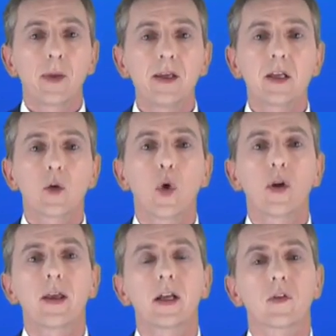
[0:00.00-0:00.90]
I'm heating
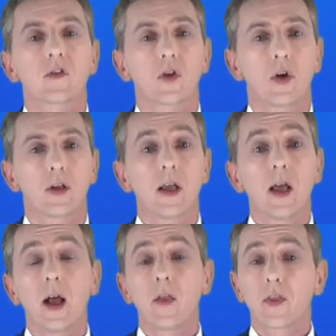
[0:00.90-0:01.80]
one end of a solid,
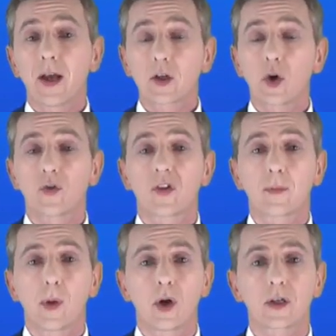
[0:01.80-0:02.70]
and that
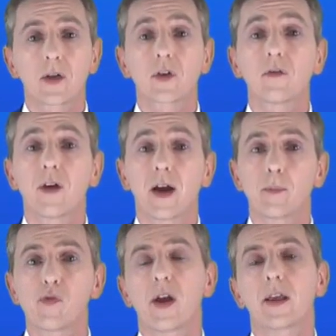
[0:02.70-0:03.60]
causes the particles to
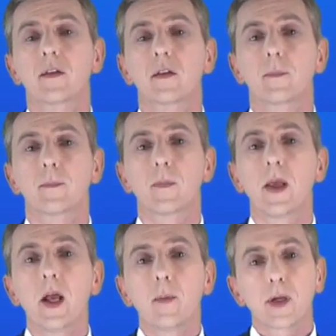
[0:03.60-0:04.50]
vibrate.
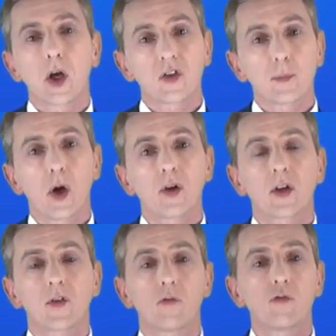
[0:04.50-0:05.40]
Because the
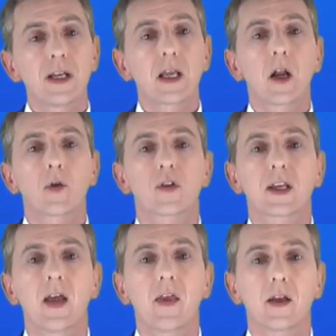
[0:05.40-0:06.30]
particles are really close
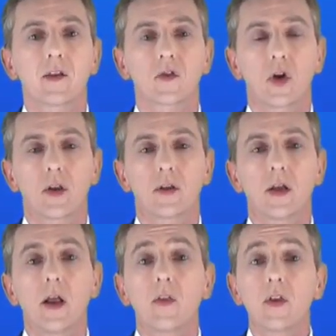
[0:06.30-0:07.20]
together in a
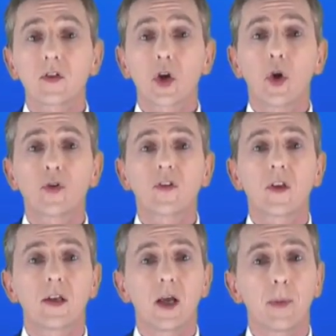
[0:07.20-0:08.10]
solid, this
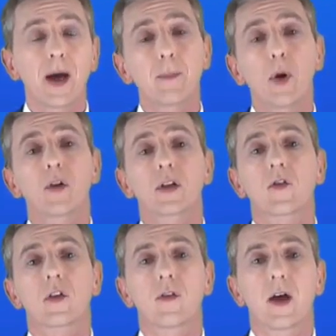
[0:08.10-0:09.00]
causes the nearby
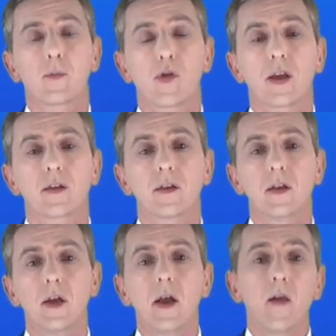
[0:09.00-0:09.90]
particles to
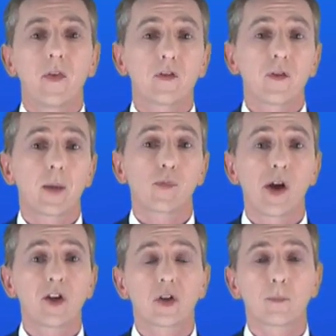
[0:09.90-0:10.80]
vibrate, and this
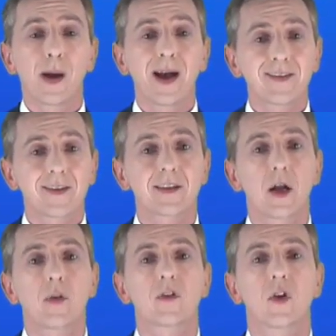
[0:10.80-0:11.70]
vibration passes
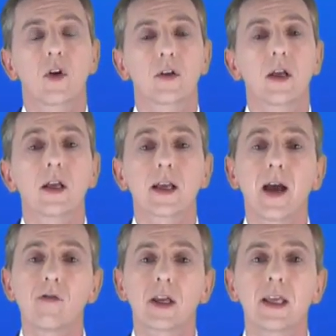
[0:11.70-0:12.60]
down the solid,
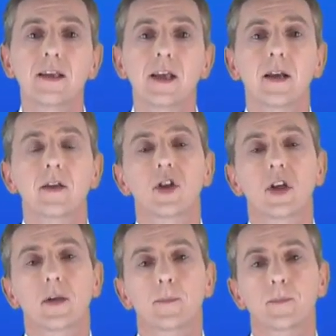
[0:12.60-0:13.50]
carrying heat
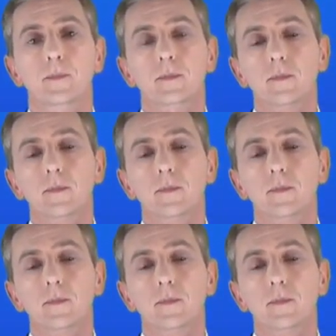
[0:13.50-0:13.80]
energy.